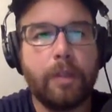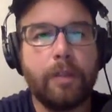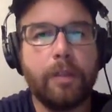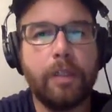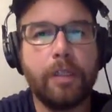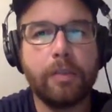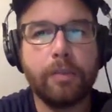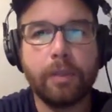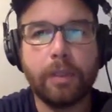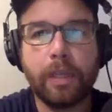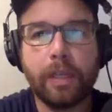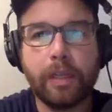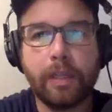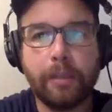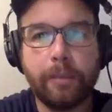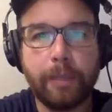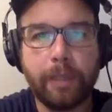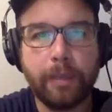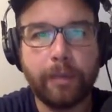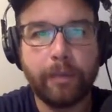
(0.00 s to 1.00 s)
this will likely
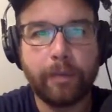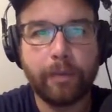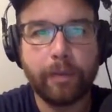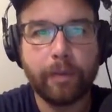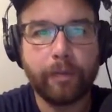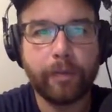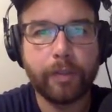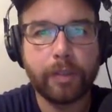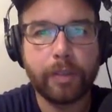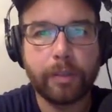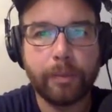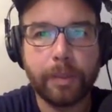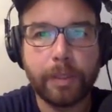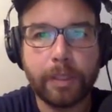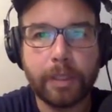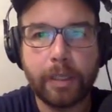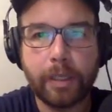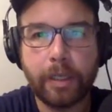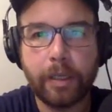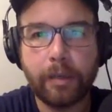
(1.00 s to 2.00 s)
be different the first time you
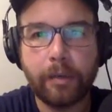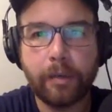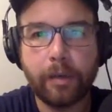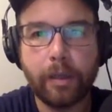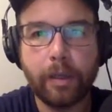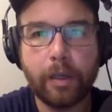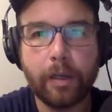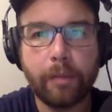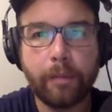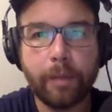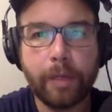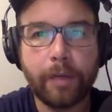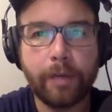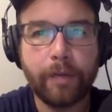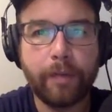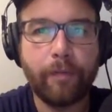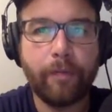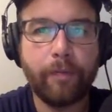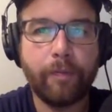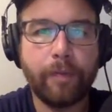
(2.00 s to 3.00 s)
sign in, uh, but
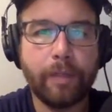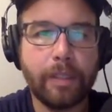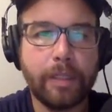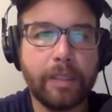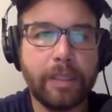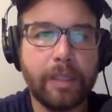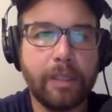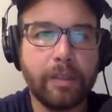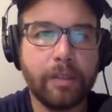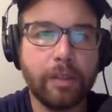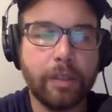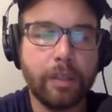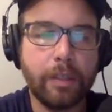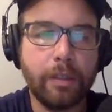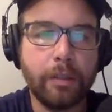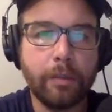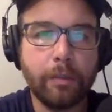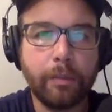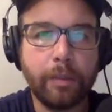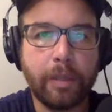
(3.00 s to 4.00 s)
if, essentially
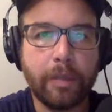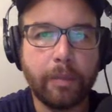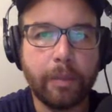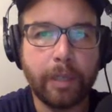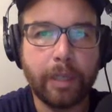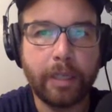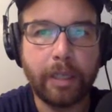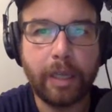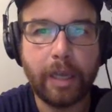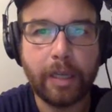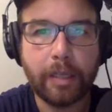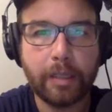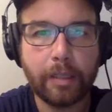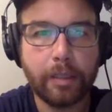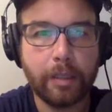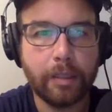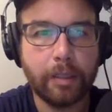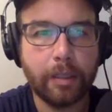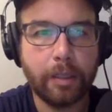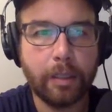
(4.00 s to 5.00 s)
you'll be able to
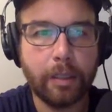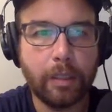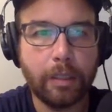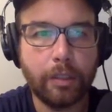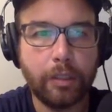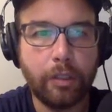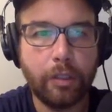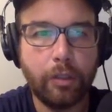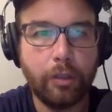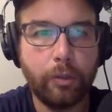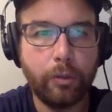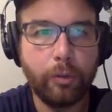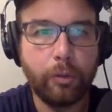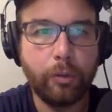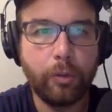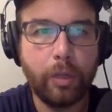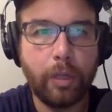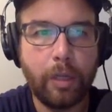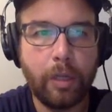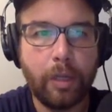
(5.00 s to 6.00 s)
get uh,
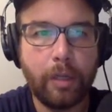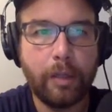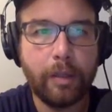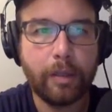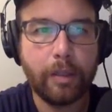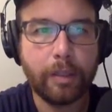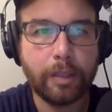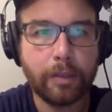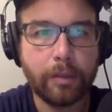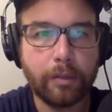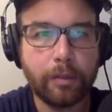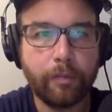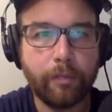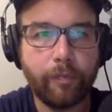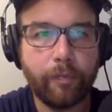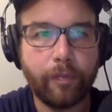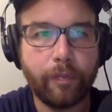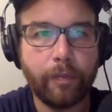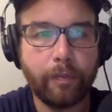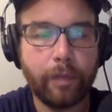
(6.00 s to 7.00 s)
to this
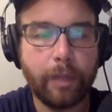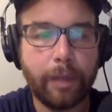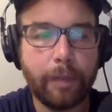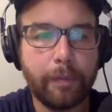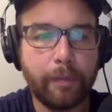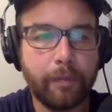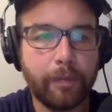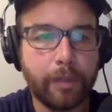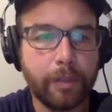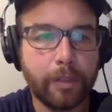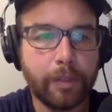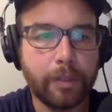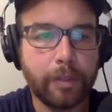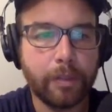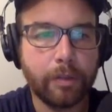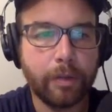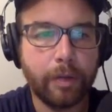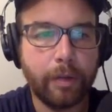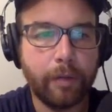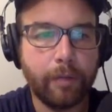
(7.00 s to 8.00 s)
lambda functions
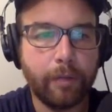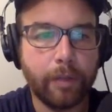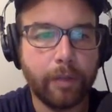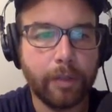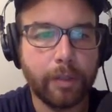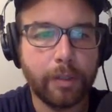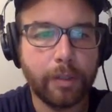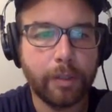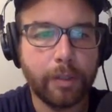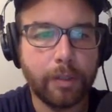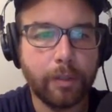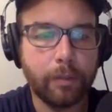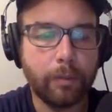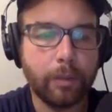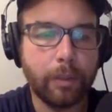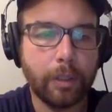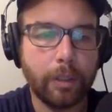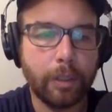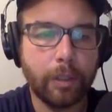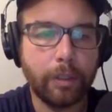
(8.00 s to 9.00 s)
create function. So
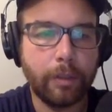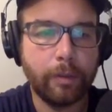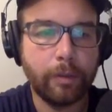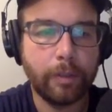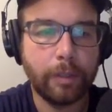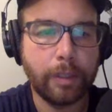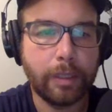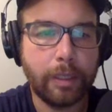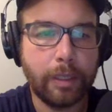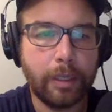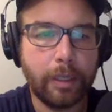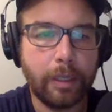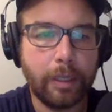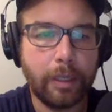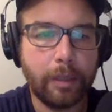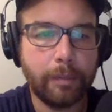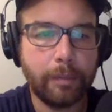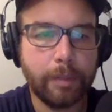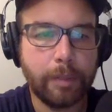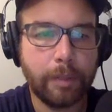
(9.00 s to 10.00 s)
what I'm going to do is
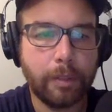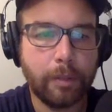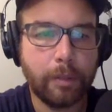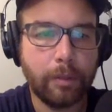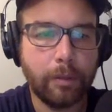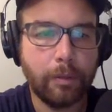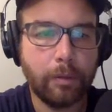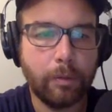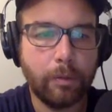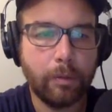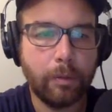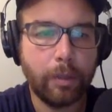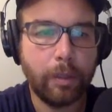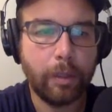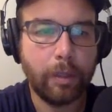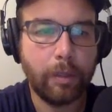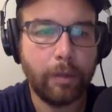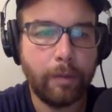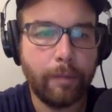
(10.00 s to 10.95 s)
capstone